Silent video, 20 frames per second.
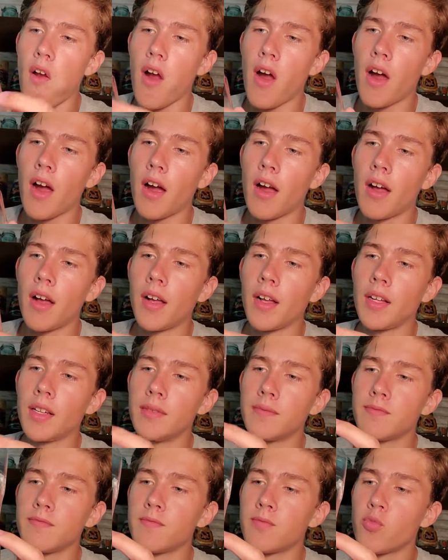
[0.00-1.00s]

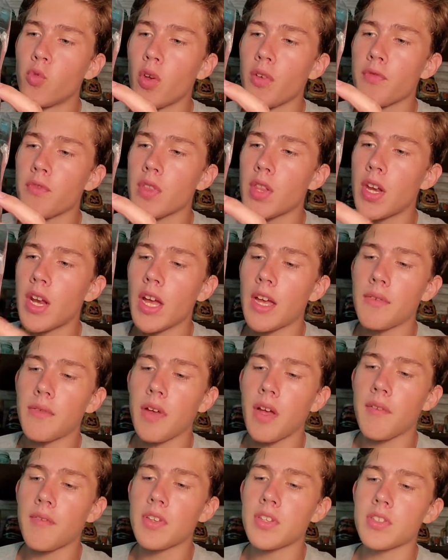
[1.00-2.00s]
Um, one for the knife,
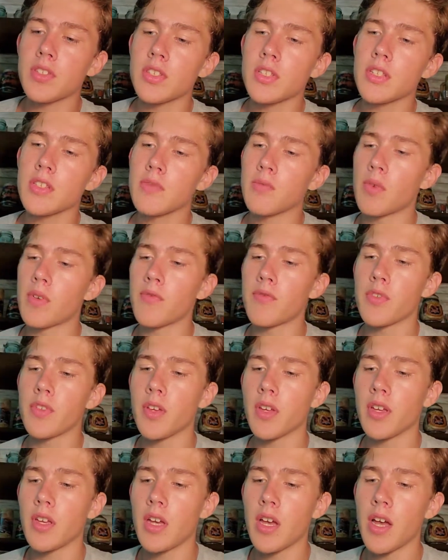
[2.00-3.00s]
obviously, and one for the
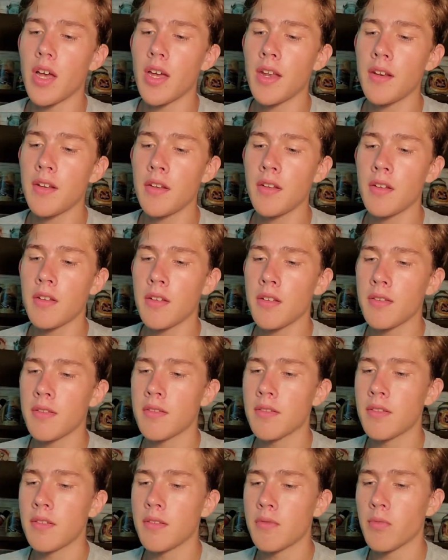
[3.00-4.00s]
gun,
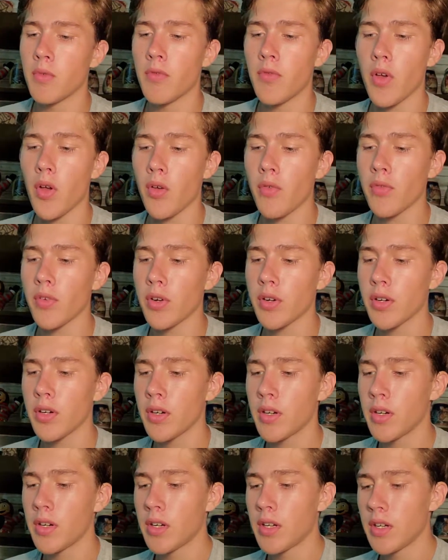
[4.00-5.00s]
revolver
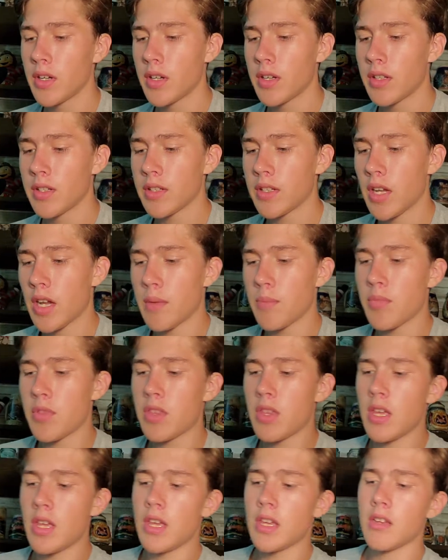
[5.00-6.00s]
type
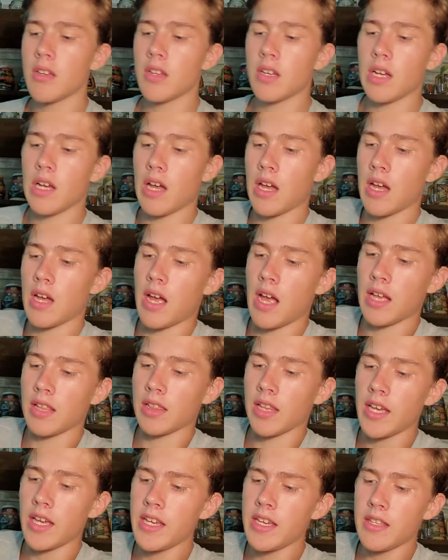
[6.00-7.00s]
thing. Uh, I
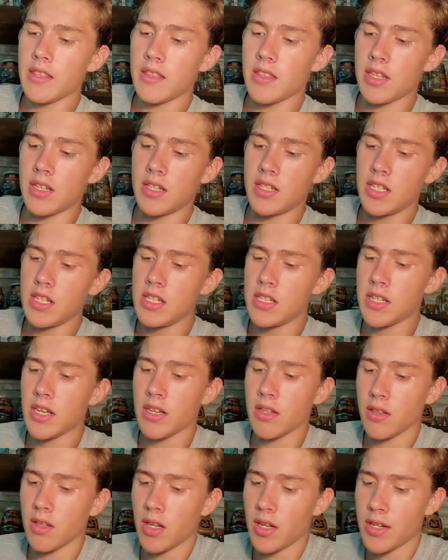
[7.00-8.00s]
like the
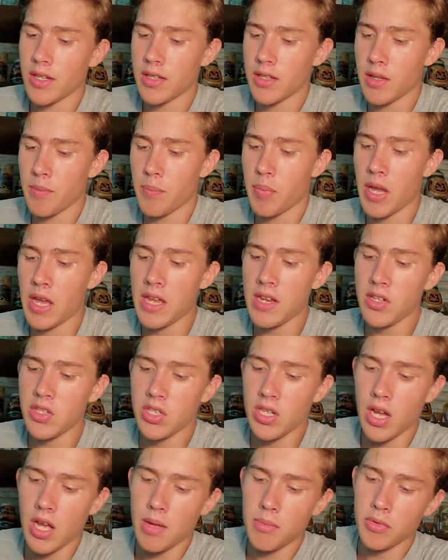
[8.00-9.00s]
detail on it. The paint
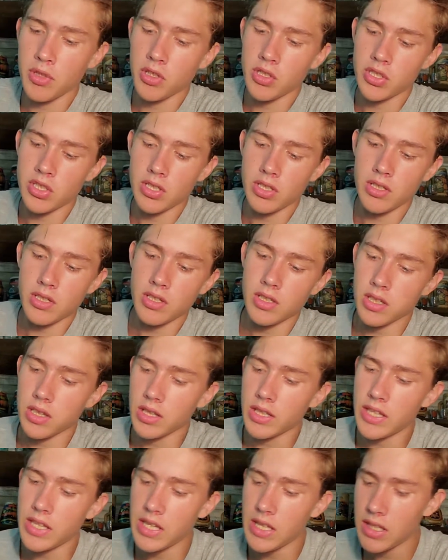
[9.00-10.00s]
job looks
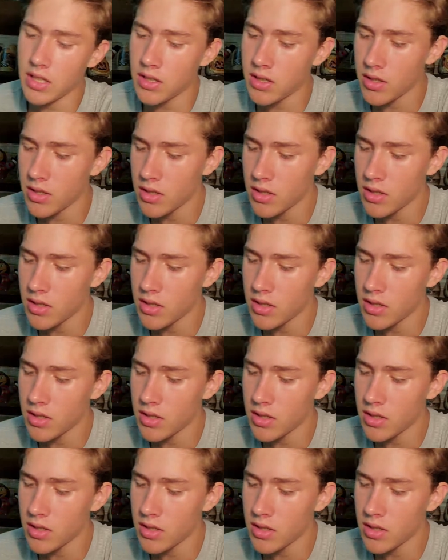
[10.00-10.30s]
clean.